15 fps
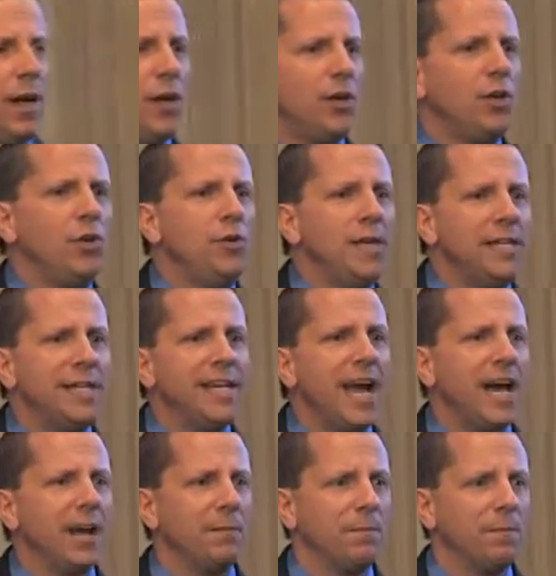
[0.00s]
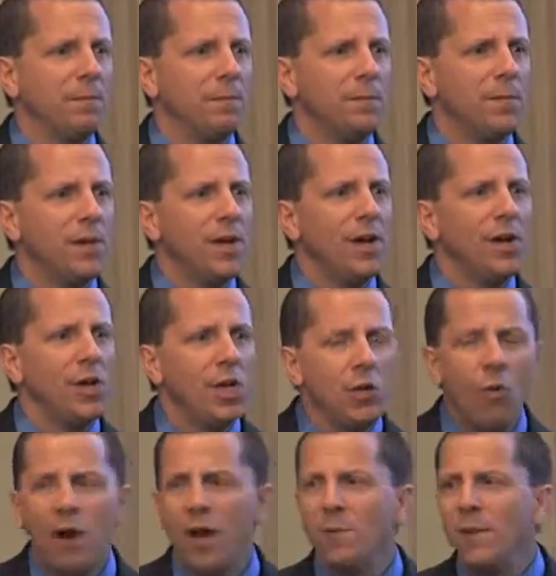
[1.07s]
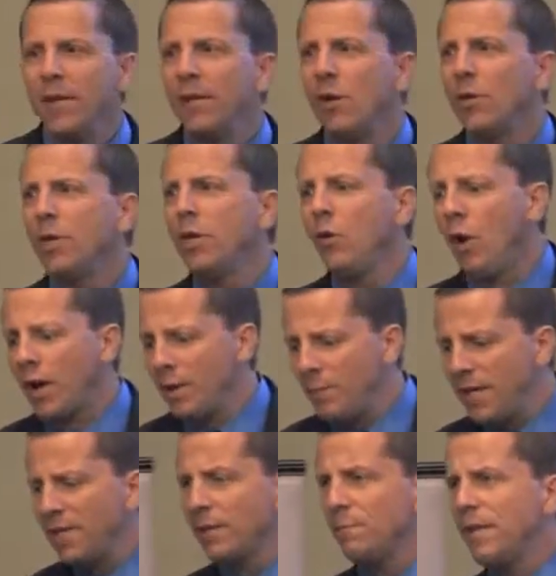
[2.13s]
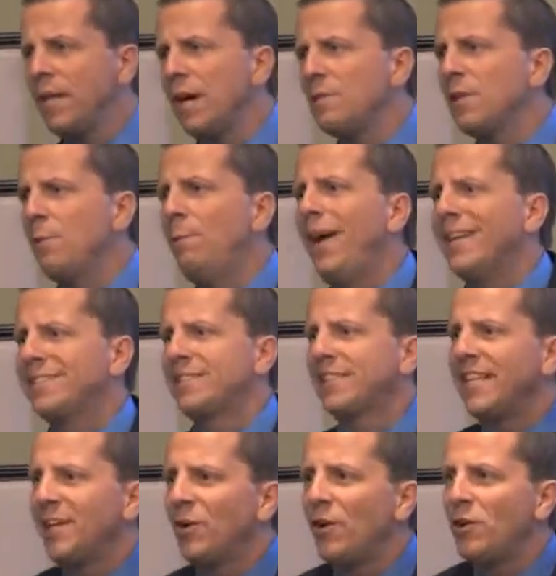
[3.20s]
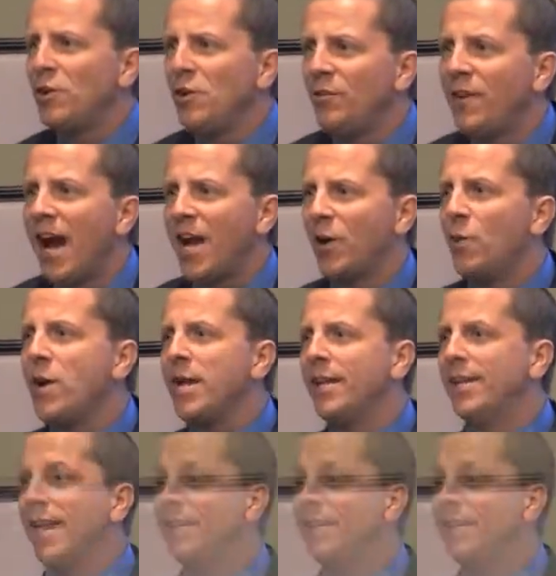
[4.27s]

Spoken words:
You need to get them. You want to become the best leader, you've got to read.